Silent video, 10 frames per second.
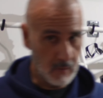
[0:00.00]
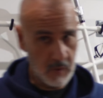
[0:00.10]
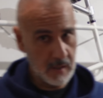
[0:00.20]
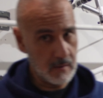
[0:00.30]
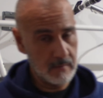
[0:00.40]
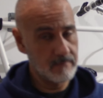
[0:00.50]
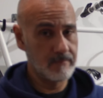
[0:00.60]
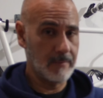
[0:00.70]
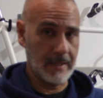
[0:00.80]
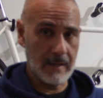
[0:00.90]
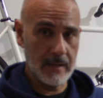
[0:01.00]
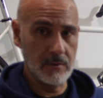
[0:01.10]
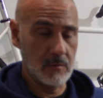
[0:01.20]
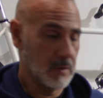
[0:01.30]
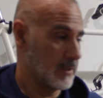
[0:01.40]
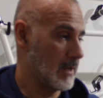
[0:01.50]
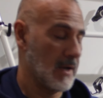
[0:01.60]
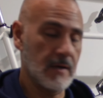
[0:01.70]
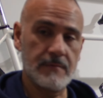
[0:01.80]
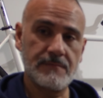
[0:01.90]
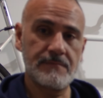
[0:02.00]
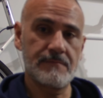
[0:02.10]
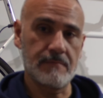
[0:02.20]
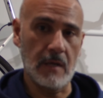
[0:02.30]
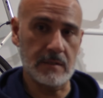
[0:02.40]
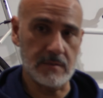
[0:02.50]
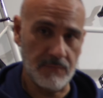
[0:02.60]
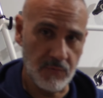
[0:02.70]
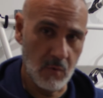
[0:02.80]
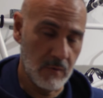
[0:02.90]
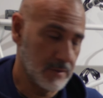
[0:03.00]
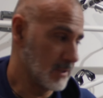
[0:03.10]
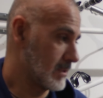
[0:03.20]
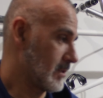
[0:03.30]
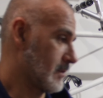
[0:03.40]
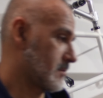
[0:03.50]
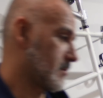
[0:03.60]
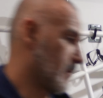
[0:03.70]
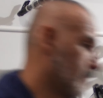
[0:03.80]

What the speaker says: where, like I do, where you have lots of thorns and such. So,